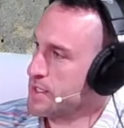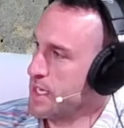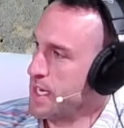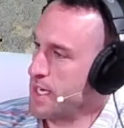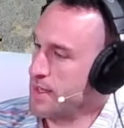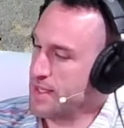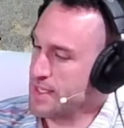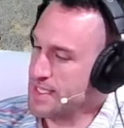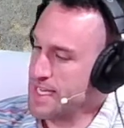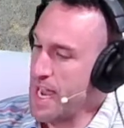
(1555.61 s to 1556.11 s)

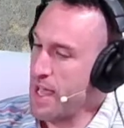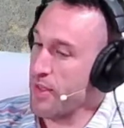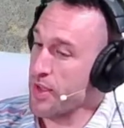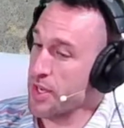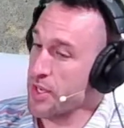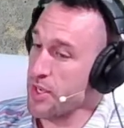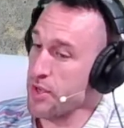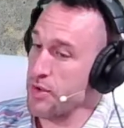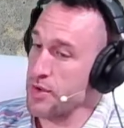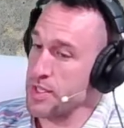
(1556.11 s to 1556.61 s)
And The
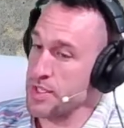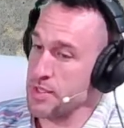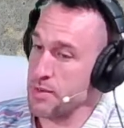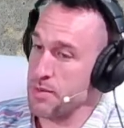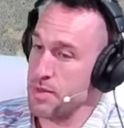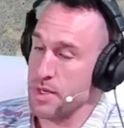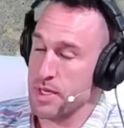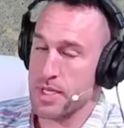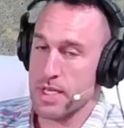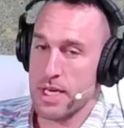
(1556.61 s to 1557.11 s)
Talent Code is a
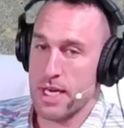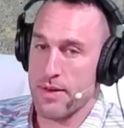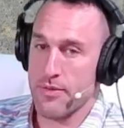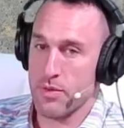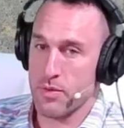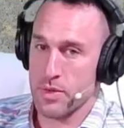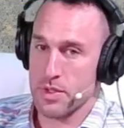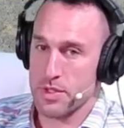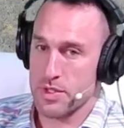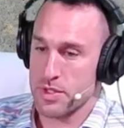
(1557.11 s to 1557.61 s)
book that
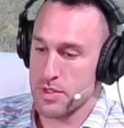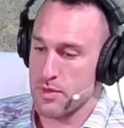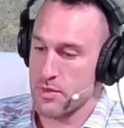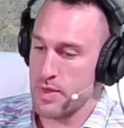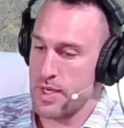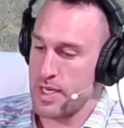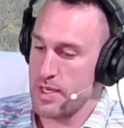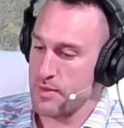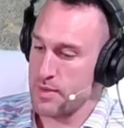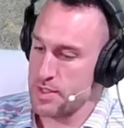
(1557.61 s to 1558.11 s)
everyone should
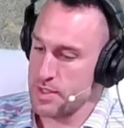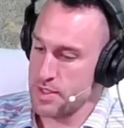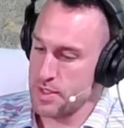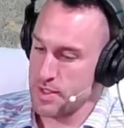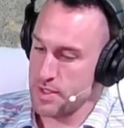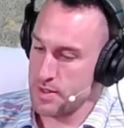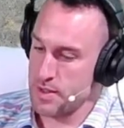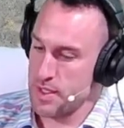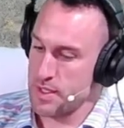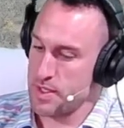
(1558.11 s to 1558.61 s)
read, which
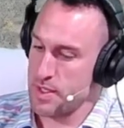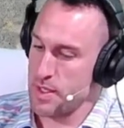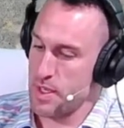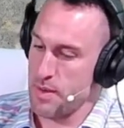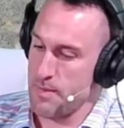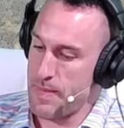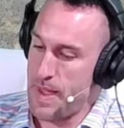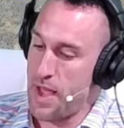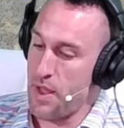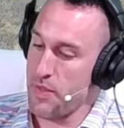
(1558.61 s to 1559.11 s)
is
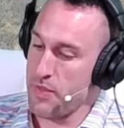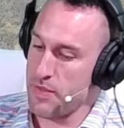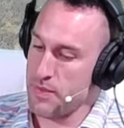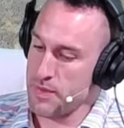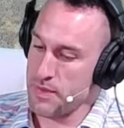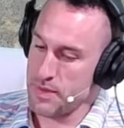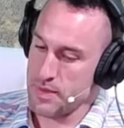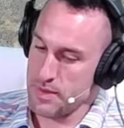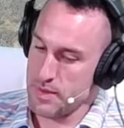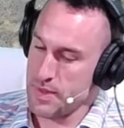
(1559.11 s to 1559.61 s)
about
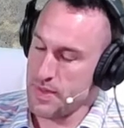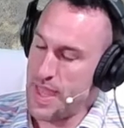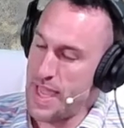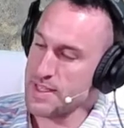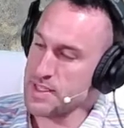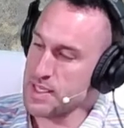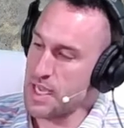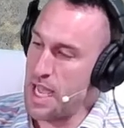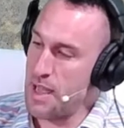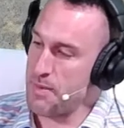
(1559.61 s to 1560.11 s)

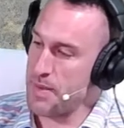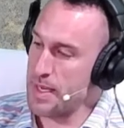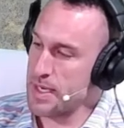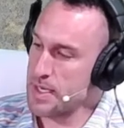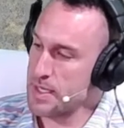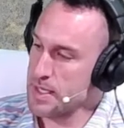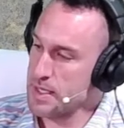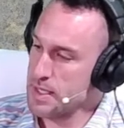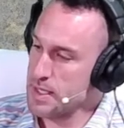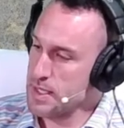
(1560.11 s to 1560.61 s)
that
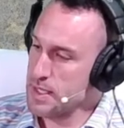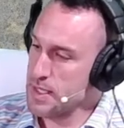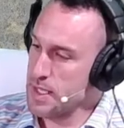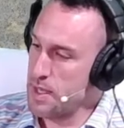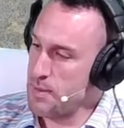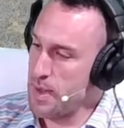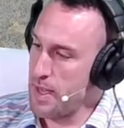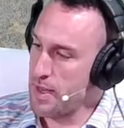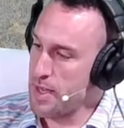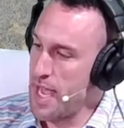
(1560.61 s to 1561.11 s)
topic,
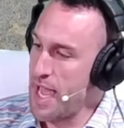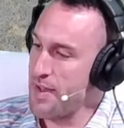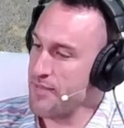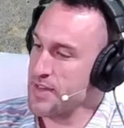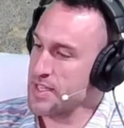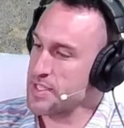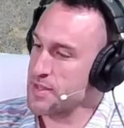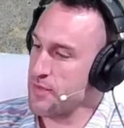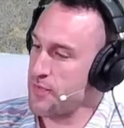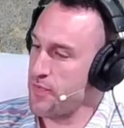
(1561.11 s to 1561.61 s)
about
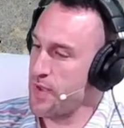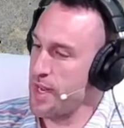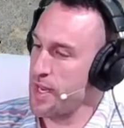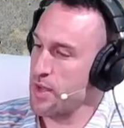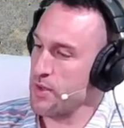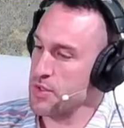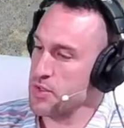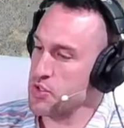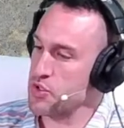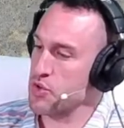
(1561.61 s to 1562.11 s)
having to
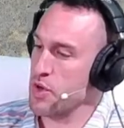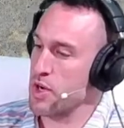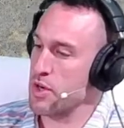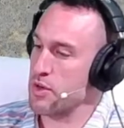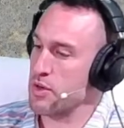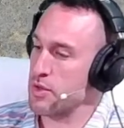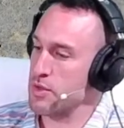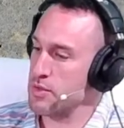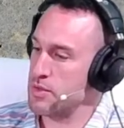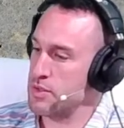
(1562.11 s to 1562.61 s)
fail and
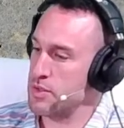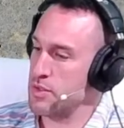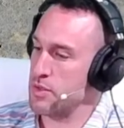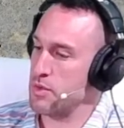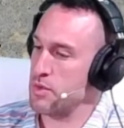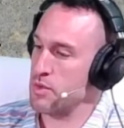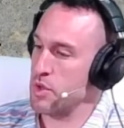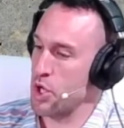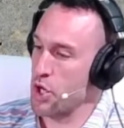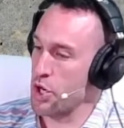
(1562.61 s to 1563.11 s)
struggle
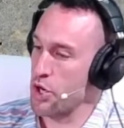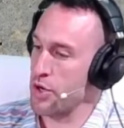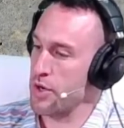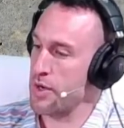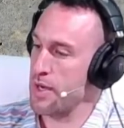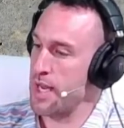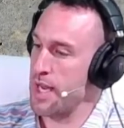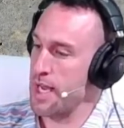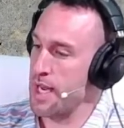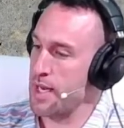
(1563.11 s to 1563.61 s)
to
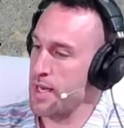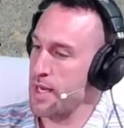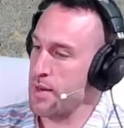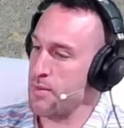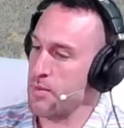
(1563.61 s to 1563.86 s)
learn and